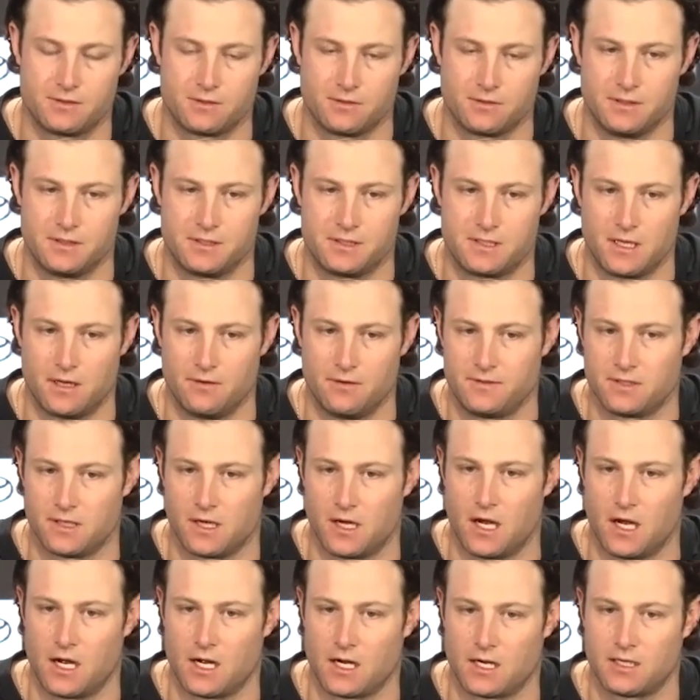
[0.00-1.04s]
are the
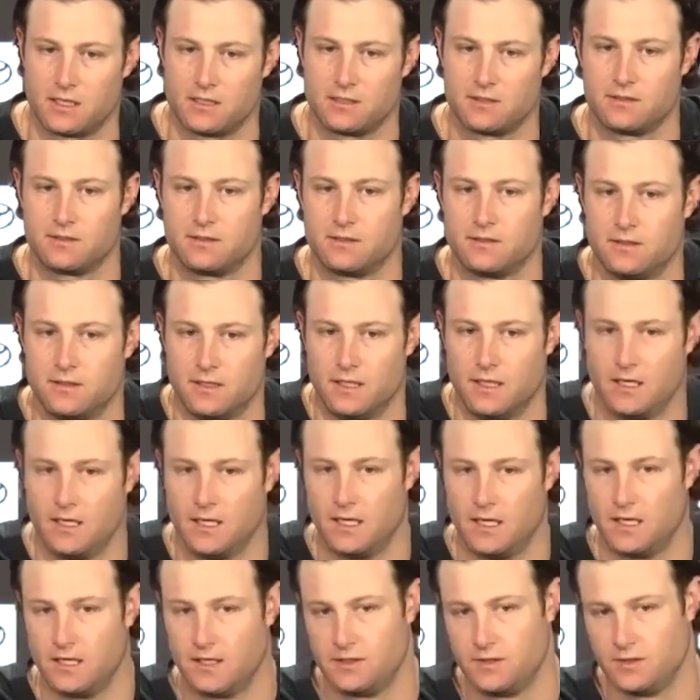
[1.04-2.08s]
self-talk
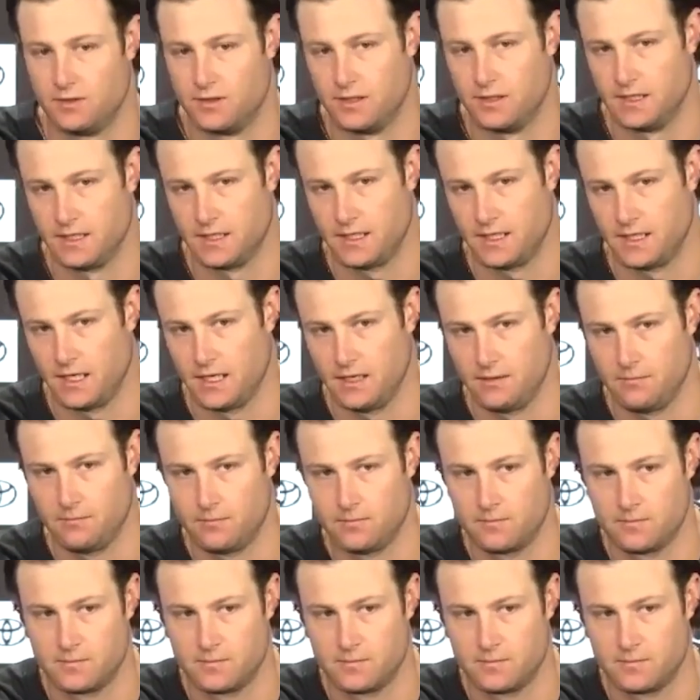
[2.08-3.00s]
during the game.